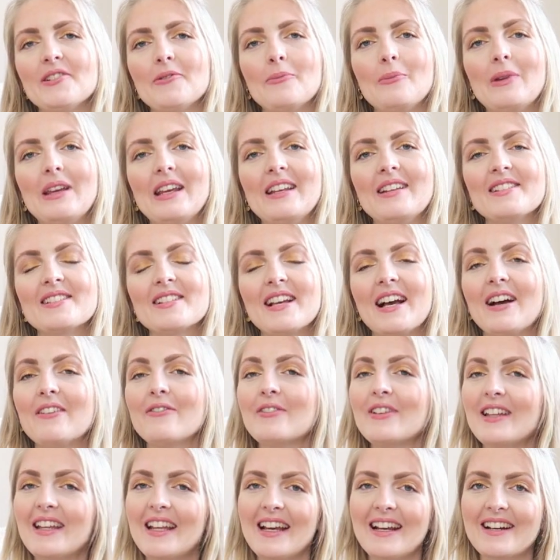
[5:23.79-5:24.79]
means
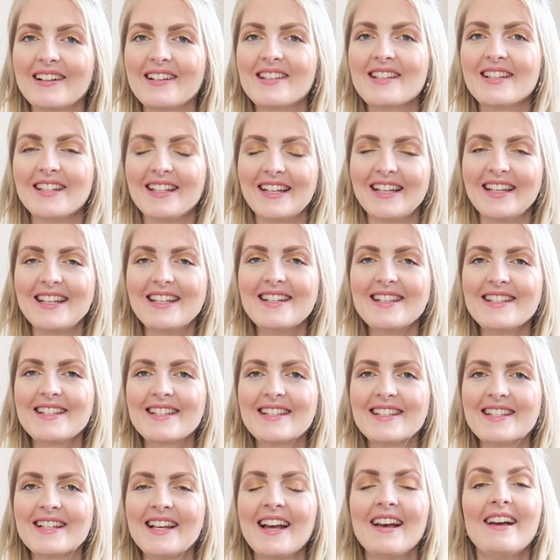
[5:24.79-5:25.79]

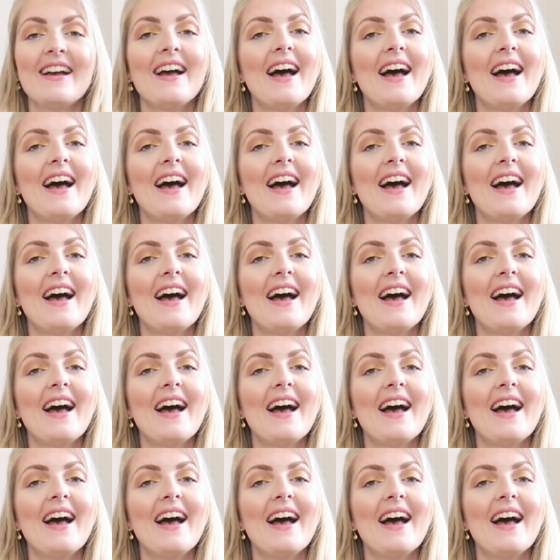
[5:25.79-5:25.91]
afedersiniz.